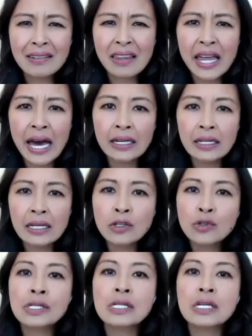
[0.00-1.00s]
that
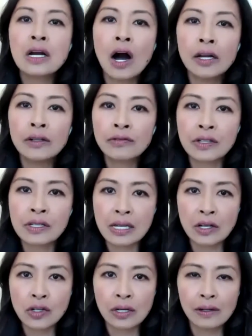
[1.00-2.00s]
interesting
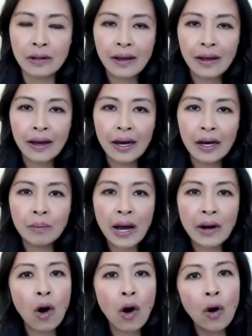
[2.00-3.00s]
conversation
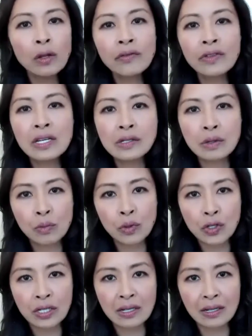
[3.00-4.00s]
about all of these
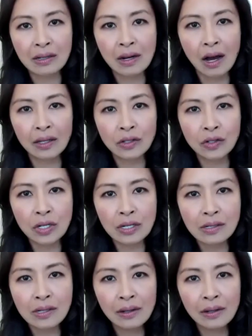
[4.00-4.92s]
emerging technologies